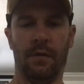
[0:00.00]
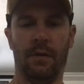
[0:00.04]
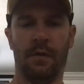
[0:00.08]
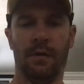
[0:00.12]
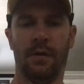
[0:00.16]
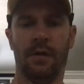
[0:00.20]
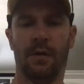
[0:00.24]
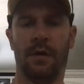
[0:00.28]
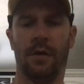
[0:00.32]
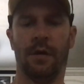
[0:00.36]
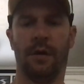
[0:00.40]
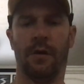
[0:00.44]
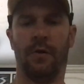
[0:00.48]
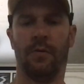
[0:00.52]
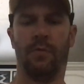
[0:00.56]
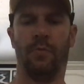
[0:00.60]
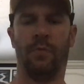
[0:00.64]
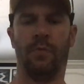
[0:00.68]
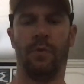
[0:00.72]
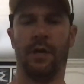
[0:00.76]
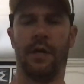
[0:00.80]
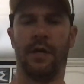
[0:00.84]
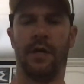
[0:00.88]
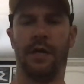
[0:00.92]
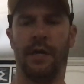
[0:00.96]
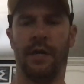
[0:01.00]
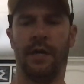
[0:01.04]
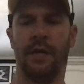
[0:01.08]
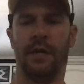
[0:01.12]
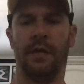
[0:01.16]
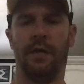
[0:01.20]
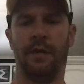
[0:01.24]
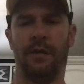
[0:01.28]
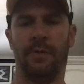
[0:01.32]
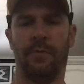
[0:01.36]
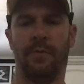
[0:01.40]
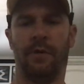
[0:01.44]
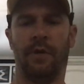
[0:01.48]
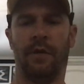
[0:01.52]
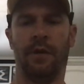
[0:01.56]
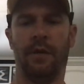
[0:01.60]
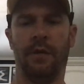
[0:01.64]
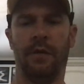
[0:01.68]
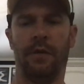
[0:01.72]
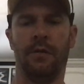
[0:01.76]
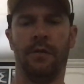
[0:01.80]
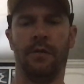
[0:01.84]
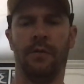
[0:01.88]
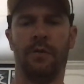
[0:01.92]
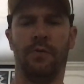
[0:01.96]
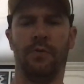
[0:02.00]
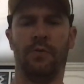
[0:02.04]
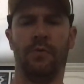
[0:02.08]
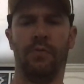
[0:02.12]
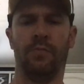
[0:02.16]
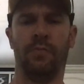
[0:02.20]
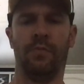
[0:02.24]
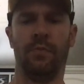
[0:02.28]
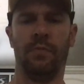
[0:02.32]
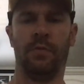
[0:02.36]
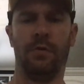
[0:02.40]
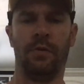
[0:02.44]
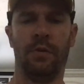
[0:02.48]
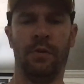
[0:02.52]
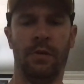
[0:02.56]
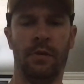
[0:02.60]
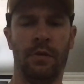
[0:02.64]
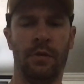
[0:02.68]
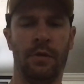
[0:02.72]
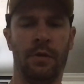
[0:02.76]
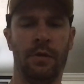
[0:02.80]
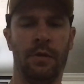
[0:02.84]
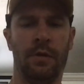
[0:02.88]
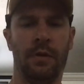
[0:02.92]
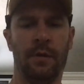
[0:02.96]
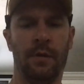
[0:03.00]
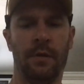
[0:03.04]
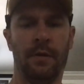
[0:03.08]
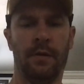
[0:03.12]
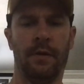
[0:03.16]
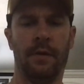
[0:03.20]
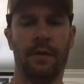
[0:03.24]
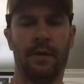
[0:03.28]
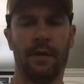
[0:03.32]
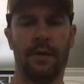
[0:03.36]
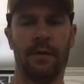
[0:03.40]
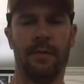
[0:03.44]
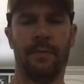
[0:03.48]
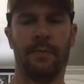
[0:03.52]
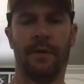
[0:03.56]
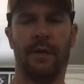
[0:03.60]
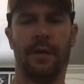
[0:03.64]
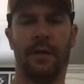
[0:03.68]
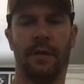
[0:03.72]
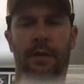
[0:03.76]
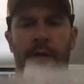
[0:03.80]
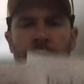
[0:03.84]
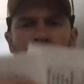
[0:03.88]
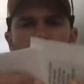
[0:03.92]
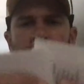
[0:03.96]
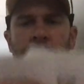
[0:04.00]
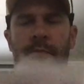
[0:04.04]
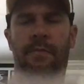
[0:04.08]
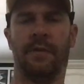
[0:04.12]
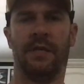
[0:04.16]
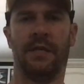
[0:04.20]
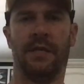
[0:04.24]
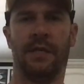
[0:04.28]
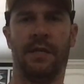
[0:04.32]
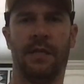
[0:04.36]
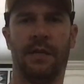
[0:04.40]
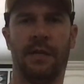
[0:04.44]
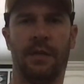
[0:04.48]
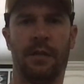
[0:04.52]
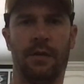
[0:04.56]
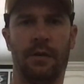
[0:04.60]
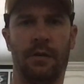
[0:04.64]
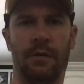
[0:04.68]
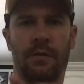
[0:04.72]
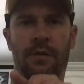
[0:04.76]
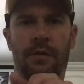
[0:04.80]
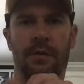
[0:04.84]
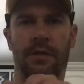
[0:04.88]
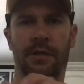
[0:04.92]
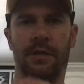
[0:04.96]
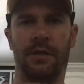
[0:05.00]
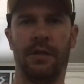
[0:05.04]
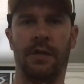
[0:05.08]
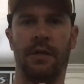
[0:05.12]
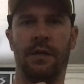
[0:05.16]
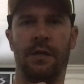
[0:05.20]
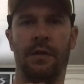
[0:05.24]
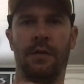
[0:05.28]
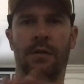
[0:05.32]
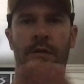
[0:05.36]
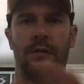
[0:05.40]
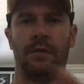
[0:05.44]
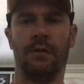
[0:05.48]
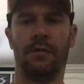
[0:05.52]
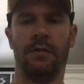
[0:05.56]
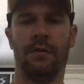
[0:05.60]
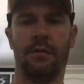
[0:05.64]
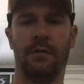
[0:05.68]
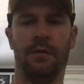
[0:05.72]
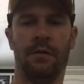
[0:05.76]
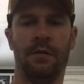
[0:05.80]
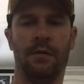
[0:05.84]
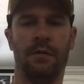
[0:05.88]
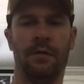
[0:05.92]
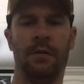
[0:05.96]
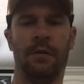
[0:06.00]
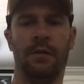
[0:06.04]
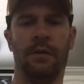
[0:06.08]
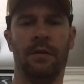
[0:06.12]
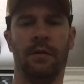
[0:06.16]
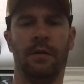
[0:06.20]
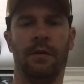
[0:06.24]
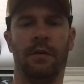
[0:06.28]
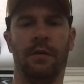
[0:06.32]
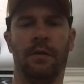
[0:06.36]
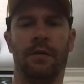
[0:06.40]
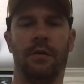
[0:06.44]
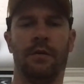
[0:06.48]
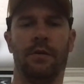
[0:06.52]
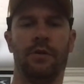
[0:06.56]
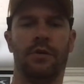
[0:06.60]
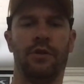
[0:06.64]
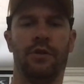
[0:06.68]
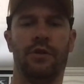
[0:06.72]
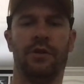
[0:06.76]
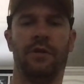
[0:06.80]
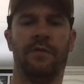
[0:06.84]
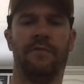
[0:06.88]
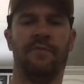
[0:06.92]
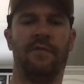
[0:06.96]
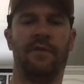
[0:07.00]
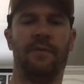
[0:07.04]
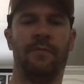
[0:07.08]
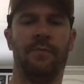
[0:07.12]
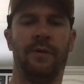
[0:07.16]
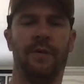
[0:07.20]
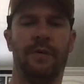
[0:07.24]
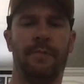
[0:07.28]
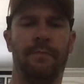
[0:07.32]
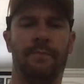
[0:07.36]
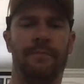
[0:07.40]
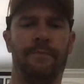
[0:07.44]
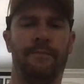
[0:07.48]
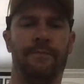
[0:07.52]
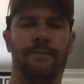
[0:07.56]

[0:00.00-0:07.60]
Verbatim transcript: All right, here we go. Got my, my 10 cards here. Shuffle them up.